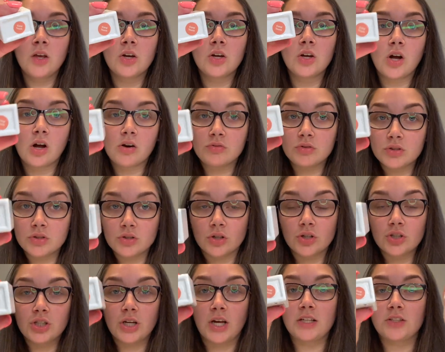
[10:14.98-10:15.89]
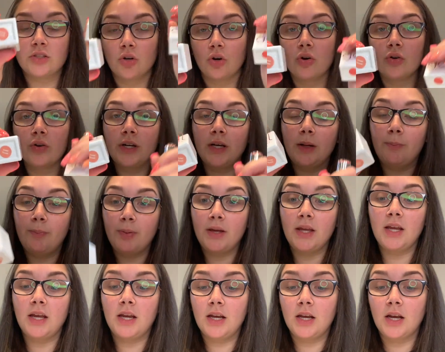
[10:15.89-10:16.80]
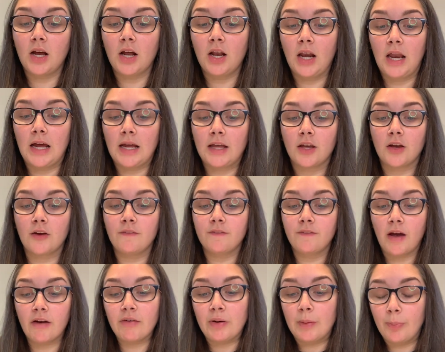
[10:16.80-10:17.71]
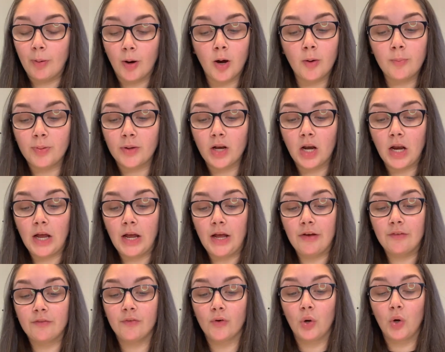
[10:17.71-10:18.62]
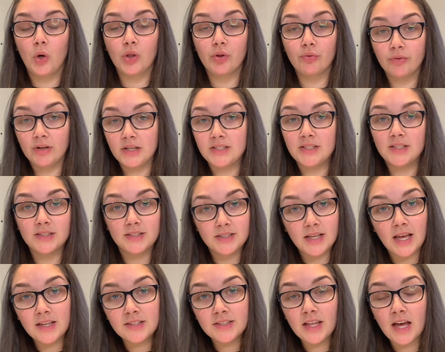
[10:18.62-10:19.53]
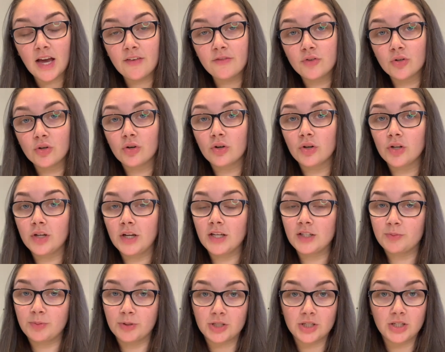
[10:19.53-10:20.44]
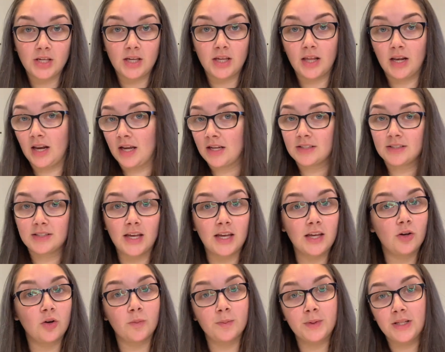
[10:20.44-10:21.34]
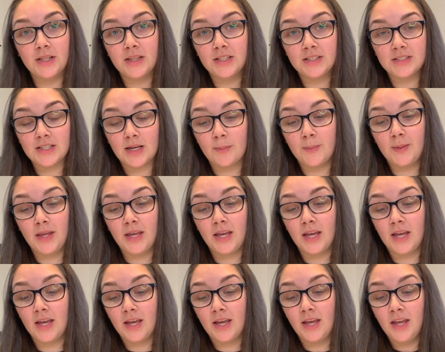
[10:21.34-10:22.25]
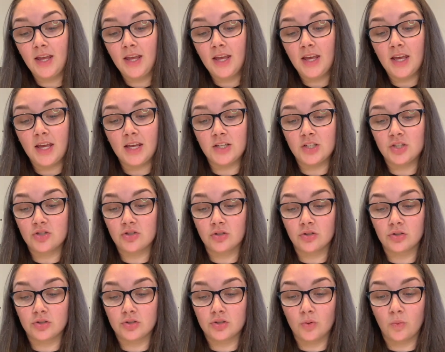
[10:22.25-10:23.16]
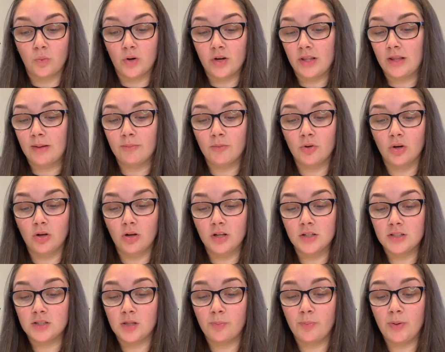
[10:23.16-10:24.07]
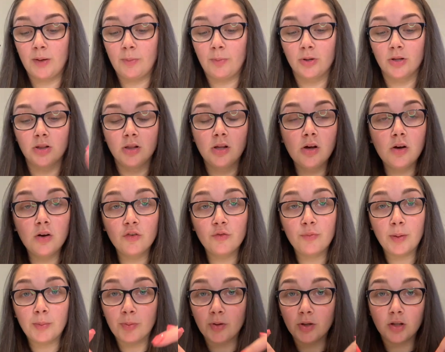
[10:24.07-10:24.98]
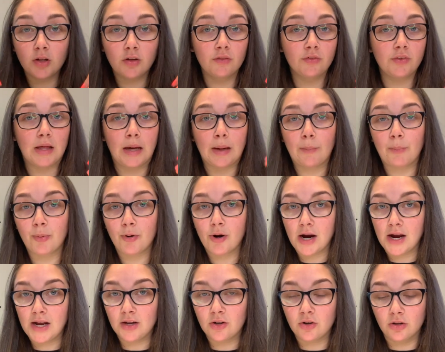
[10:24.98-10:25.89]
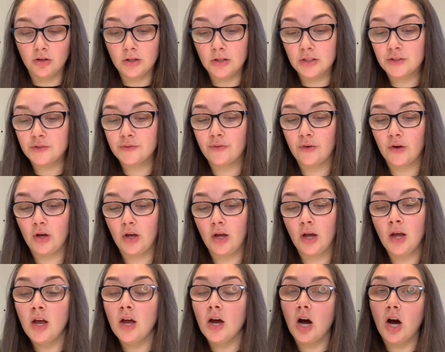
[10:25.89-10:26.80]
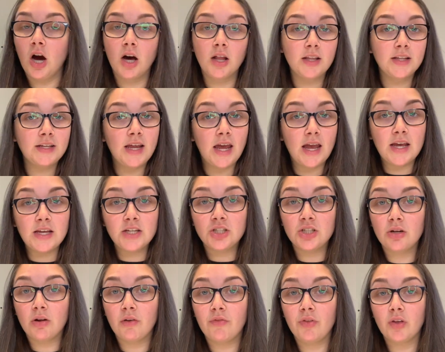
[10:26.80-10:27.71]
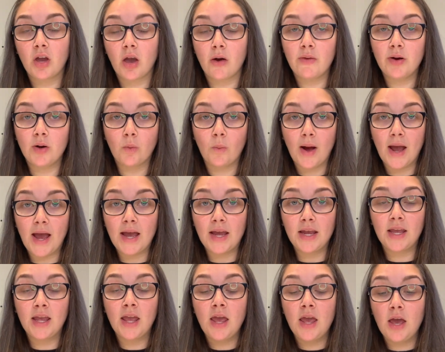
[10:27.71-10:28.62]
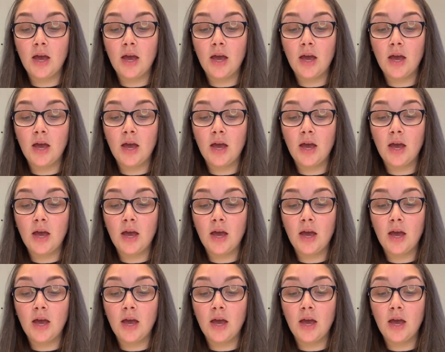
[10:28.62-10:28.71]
Coral Touch has already been like very popular for the recent sets that I've done, especially like say coming in this time of year. It's just one of them colours that people love. People love like bright colours for holidays, you know, if they're going away,